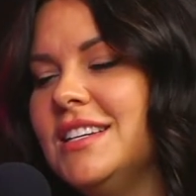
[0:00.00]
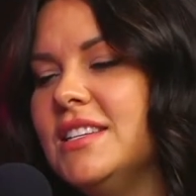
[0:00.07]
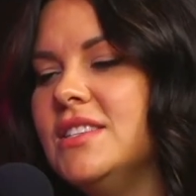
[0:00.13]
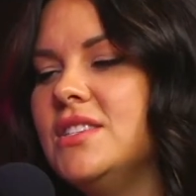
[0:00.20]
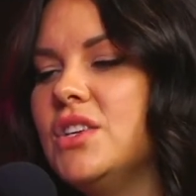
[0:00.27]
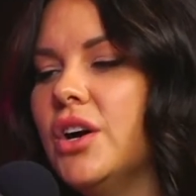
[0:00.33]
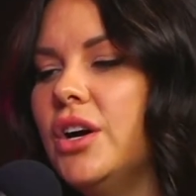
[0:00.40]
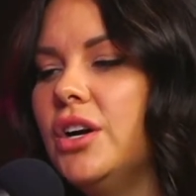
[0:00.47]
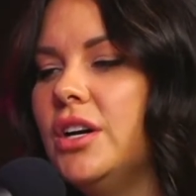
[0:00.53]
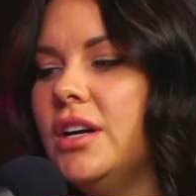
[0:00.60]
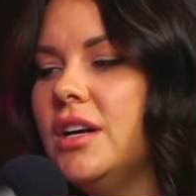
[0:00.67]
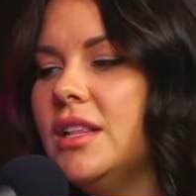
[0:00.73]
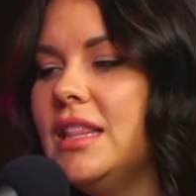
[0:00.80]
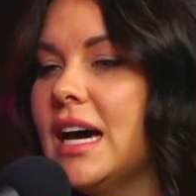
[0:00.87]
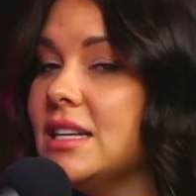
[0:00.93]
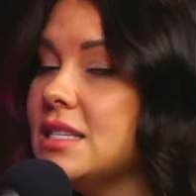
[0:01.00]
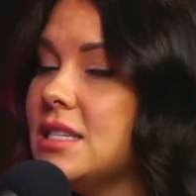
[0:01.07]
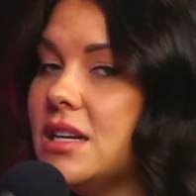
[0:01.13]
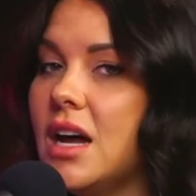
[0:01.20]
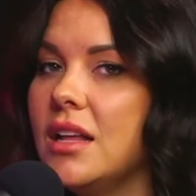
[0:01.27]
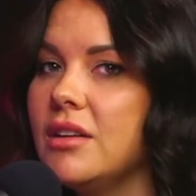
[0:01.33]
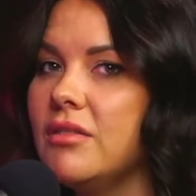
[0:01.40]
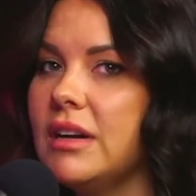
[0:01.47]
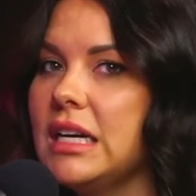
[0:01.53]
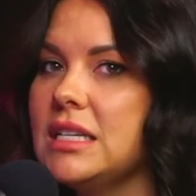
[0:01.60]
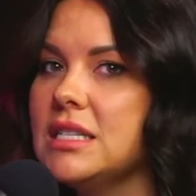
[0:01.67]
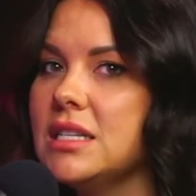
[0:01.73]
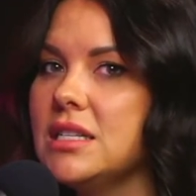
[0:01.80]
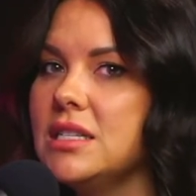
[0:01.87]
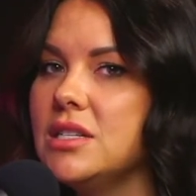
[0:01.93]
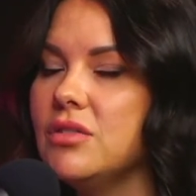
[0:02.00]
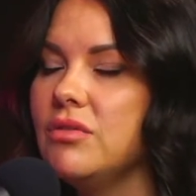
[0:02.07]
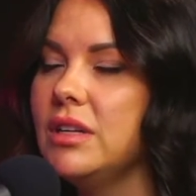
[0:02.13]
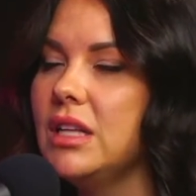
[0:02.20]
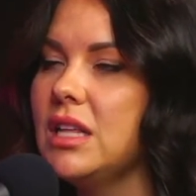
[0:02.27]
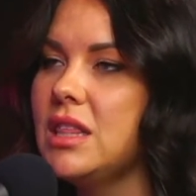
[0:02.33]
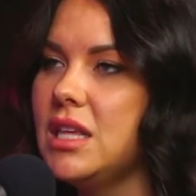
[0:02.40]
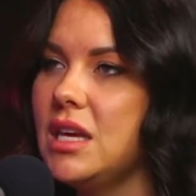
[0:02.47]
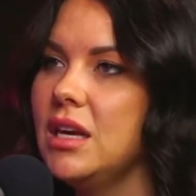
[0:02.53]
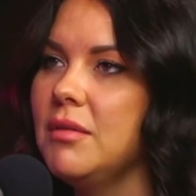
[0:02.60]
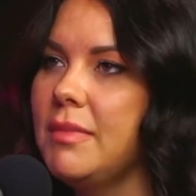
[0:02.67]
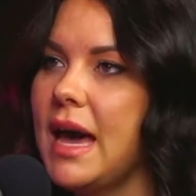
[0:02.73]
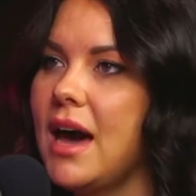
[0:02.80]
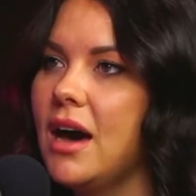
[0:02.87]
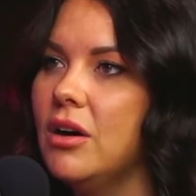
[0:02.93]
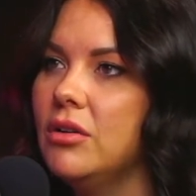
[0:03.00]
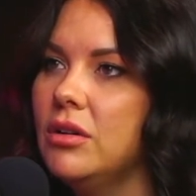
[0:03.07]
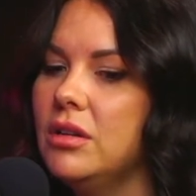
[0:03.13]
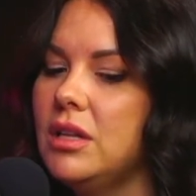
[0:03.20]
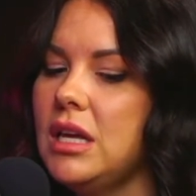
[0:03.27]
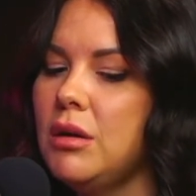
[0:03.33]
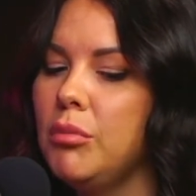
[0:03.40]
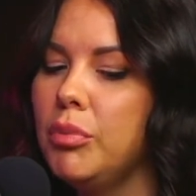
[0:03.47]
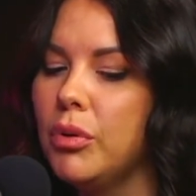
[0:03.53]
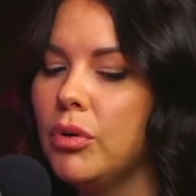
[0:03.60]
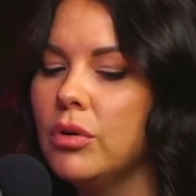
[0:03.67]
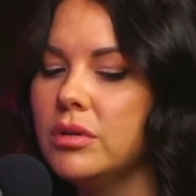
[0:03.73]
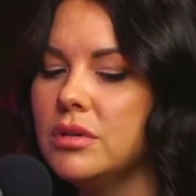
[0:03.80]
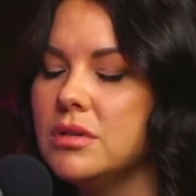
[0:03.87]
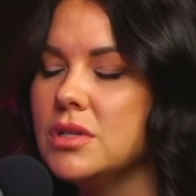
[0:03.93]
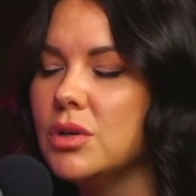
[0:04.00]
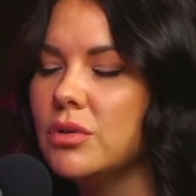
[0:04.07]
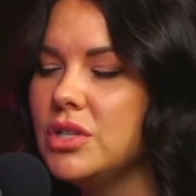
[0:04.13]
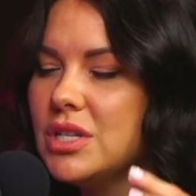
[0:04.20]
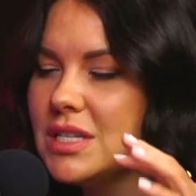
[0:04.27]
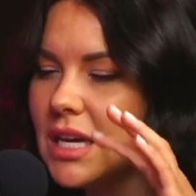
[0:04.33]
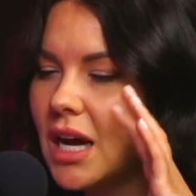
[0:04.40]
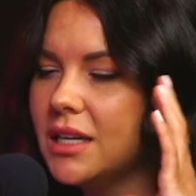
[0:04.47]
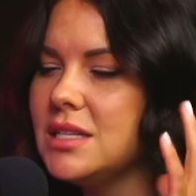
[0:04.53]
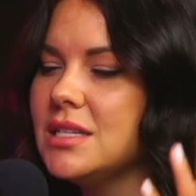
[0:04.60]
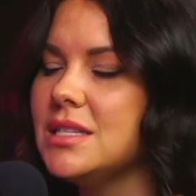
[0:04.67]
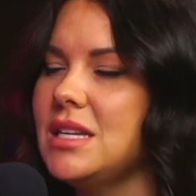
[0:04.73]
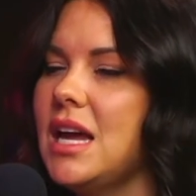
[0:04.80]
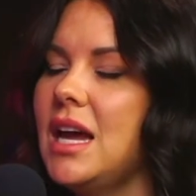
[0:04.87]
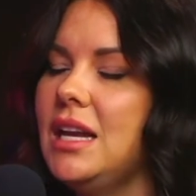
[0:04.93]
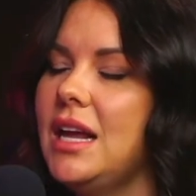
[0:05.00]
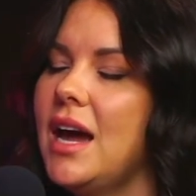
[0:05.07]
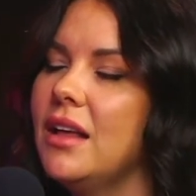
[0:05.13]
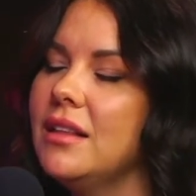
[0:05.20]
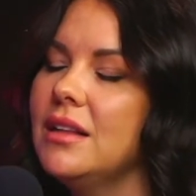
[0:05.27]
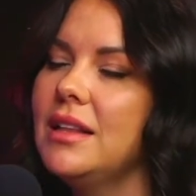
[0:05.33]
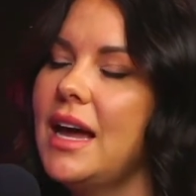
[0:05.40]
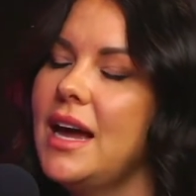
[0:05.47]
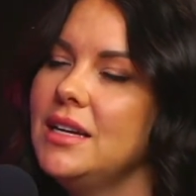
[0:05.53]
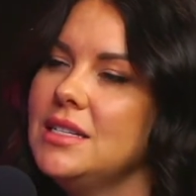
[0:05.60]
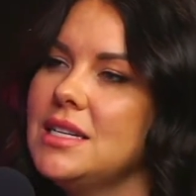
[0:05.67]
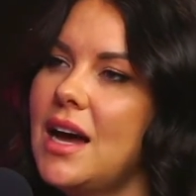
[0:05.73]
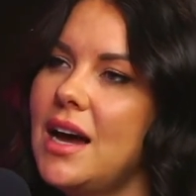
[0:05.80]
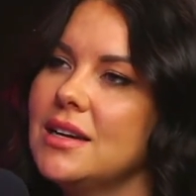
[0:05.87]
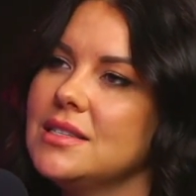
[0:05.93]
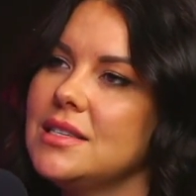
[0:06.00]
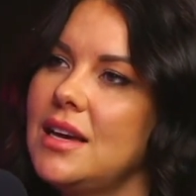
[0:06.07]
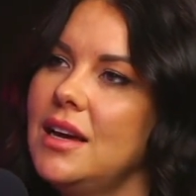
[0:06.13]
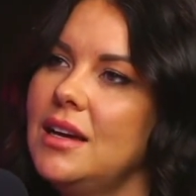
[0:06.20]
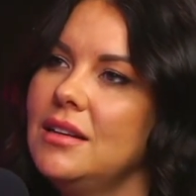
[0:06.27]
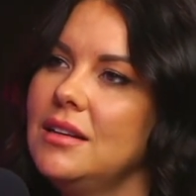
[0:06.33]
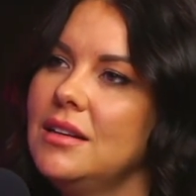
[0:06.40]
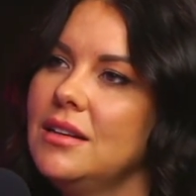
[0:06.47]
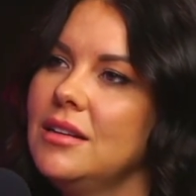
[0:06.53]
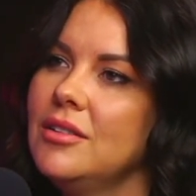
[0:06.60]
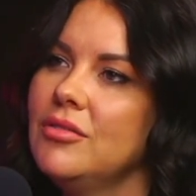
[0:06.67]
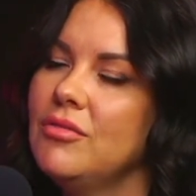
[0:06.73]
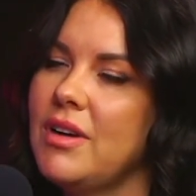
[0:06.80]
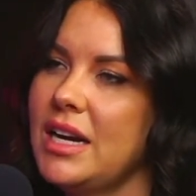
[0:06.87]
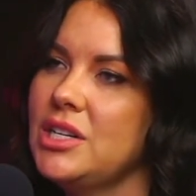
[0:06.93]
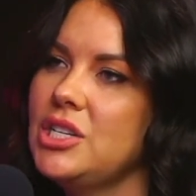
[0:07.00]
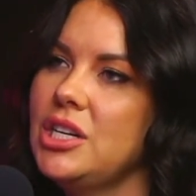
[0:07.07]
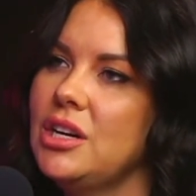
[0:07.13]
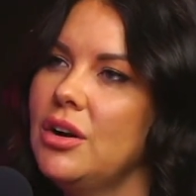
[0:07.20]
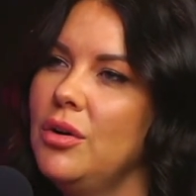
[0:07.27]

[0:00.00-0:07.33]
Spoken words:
So that's another reason to really think about the importance, or just understand how the land to asset ratio